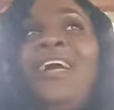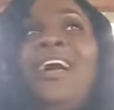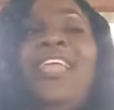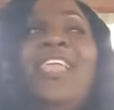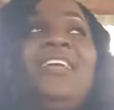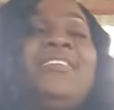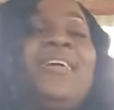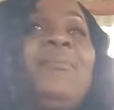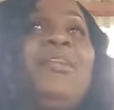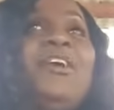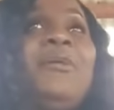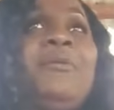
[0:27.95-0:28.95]
A long time,
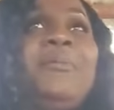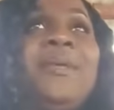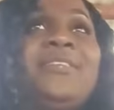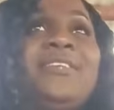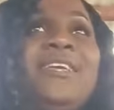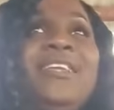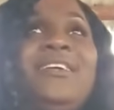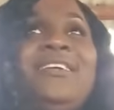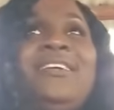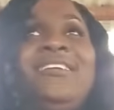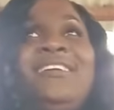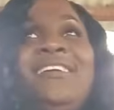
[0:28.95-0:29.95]
I'm not coming for a
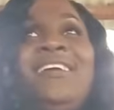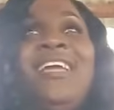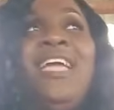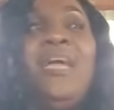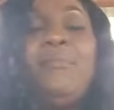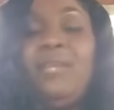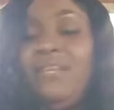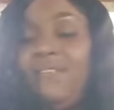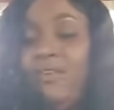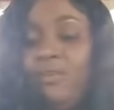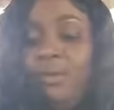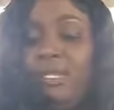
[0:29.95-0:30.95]
second. I
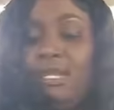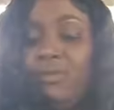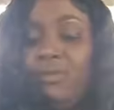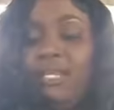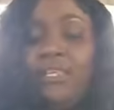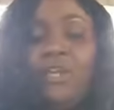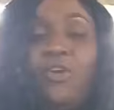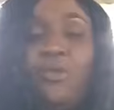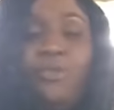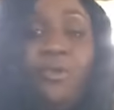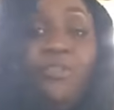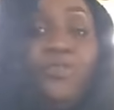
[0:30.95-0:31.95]
never know my dear would have take up,
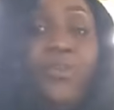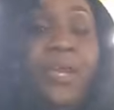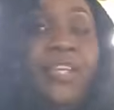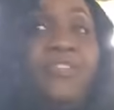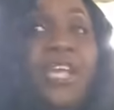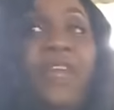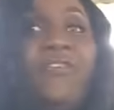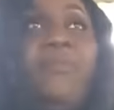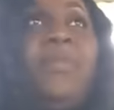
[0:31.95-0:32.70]
so peer driving